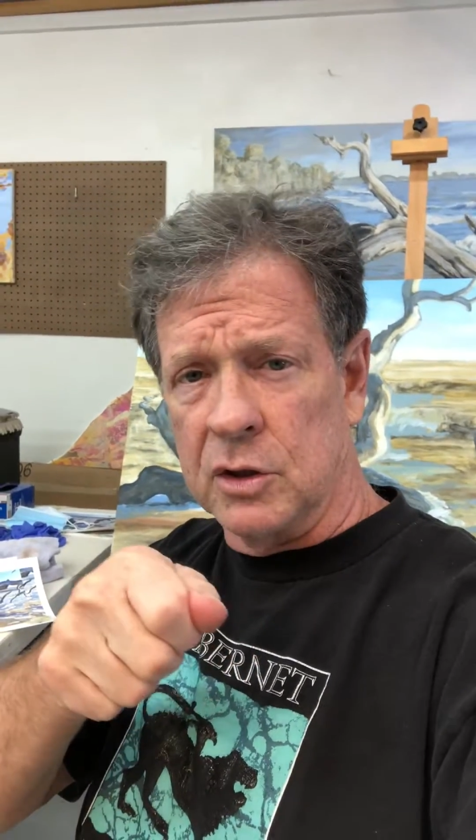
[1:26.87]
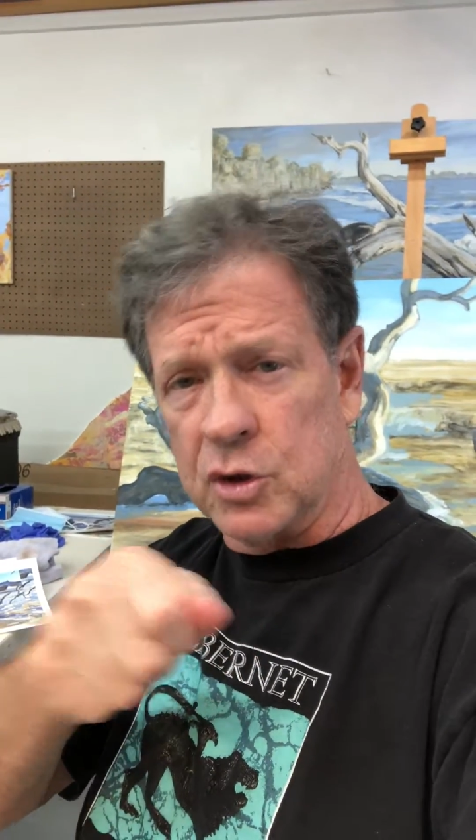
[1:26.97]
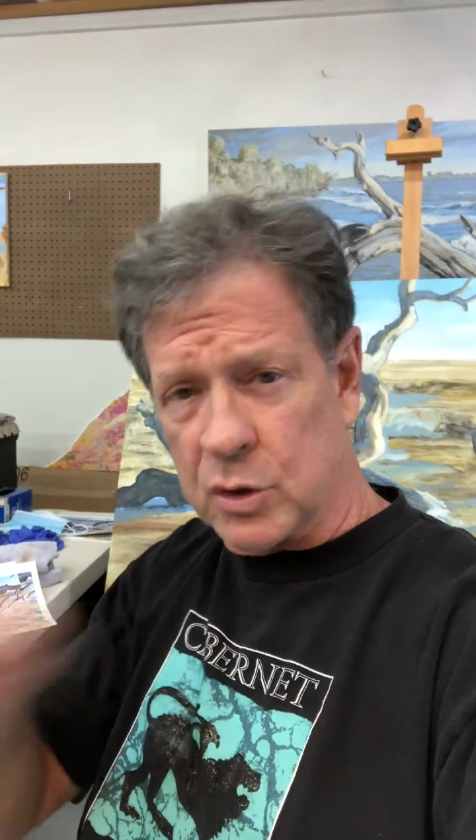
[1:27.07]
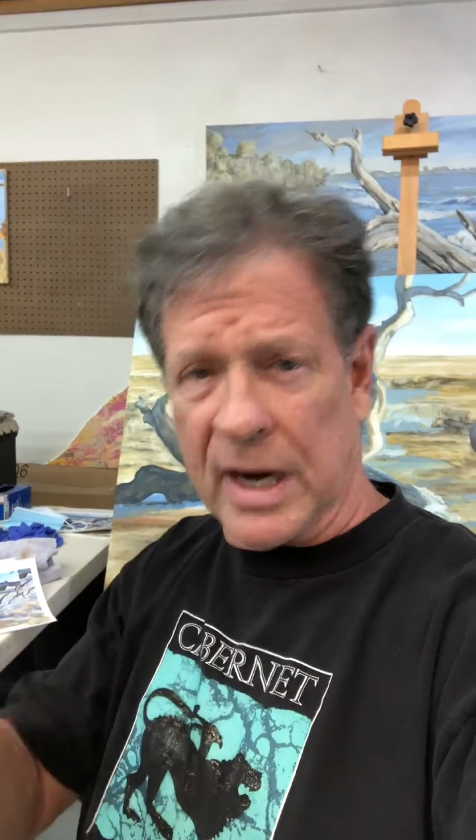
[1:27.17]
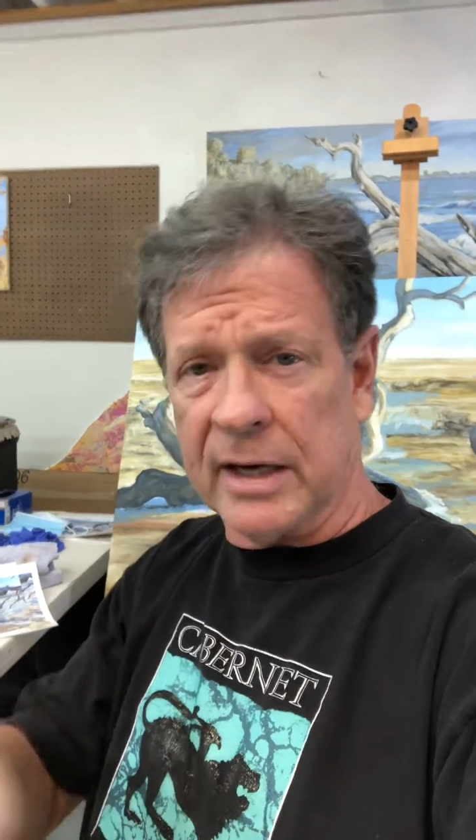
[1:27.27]

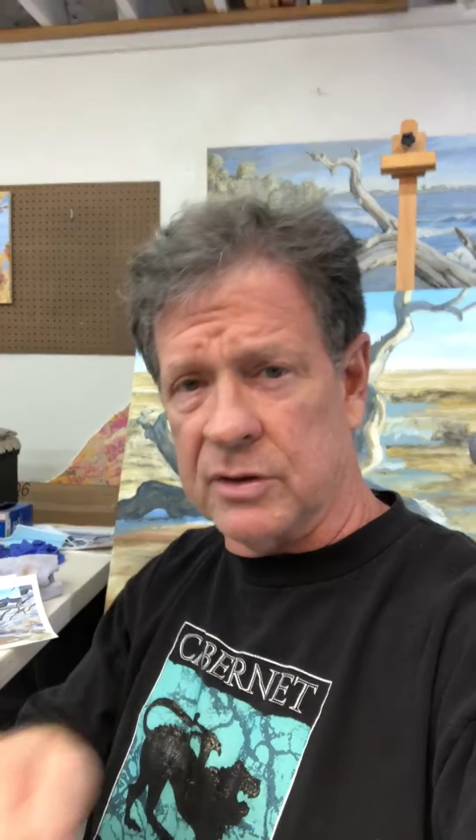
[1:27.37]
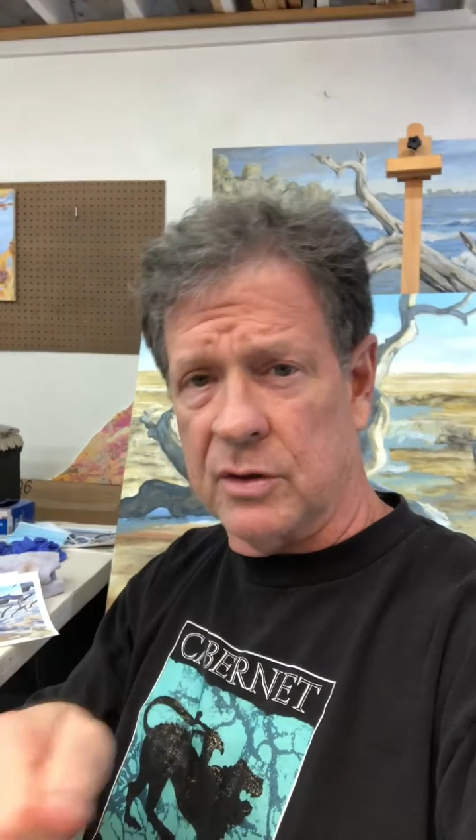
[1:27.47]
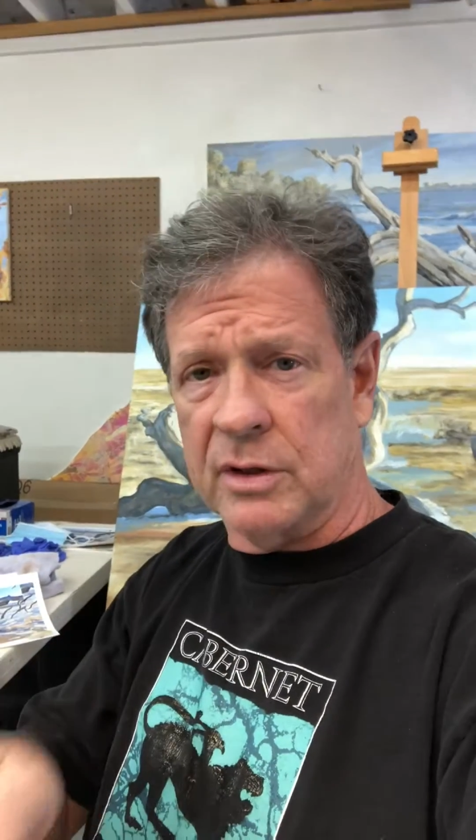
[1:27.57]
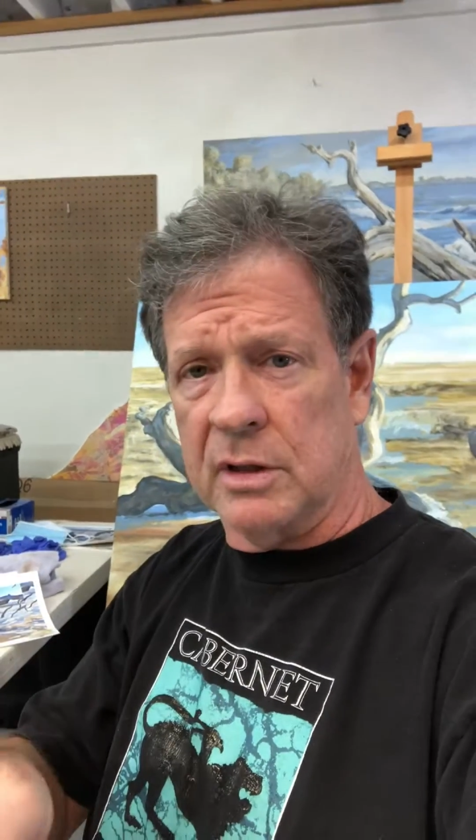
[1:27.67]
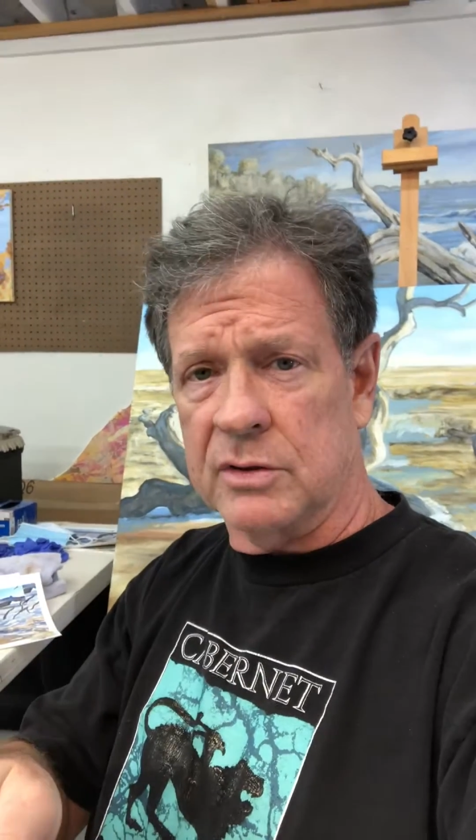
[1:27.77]
drags
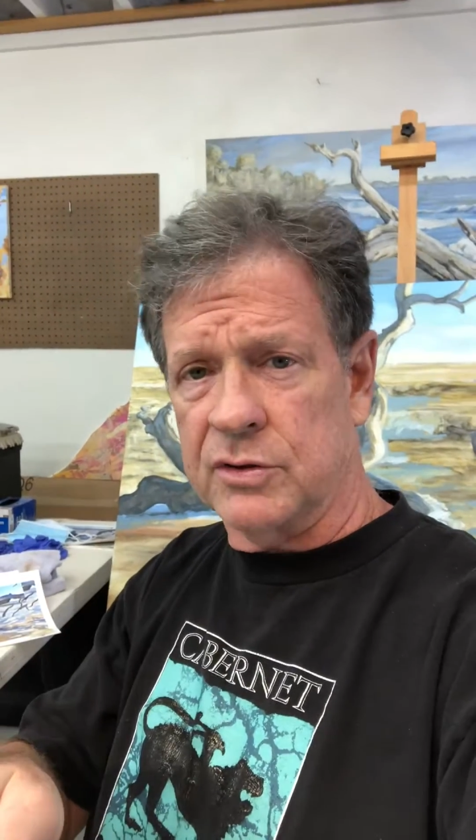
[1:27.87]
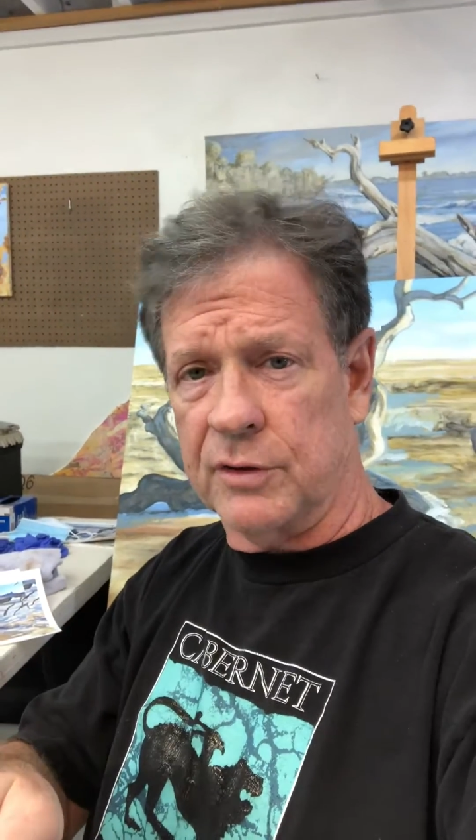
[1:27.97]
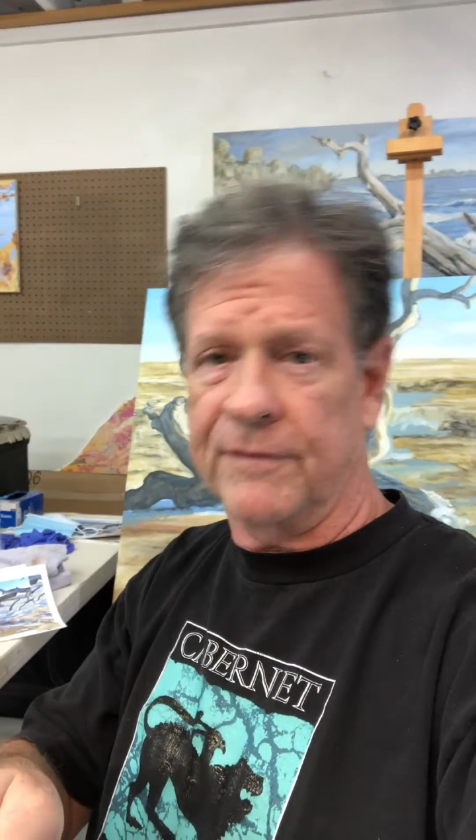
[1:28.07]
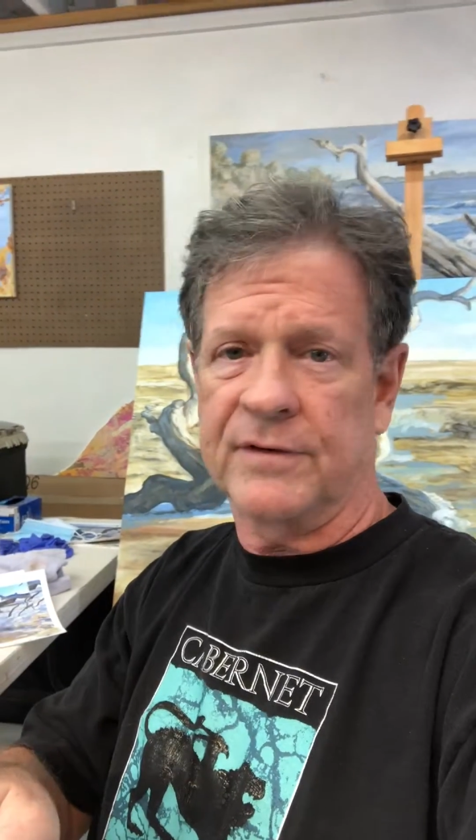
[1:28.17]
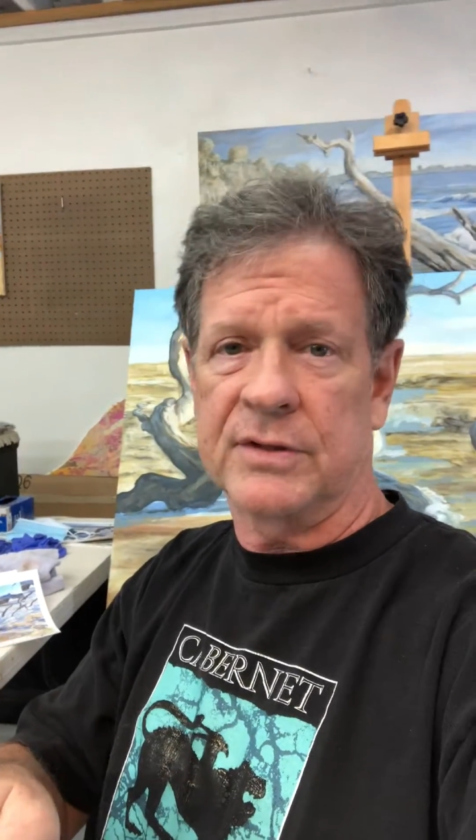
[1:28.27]
on the
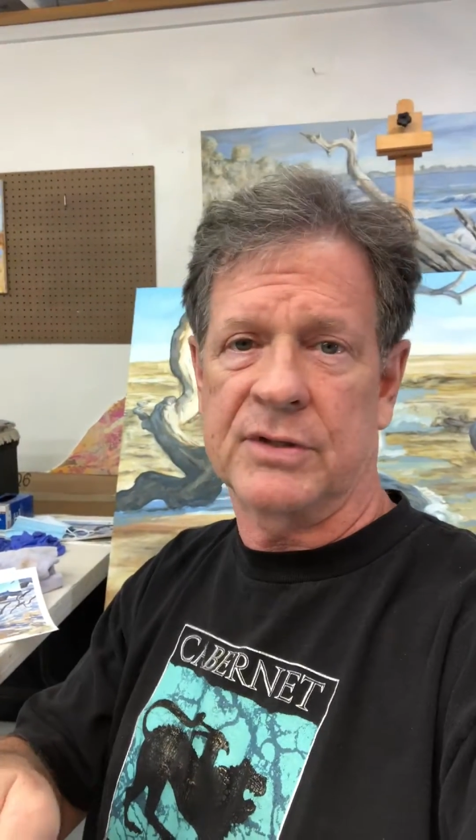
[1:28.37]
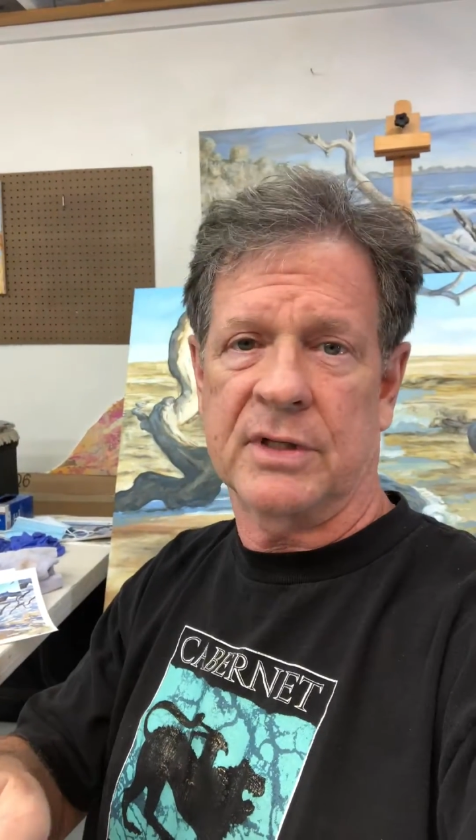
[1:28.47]
surface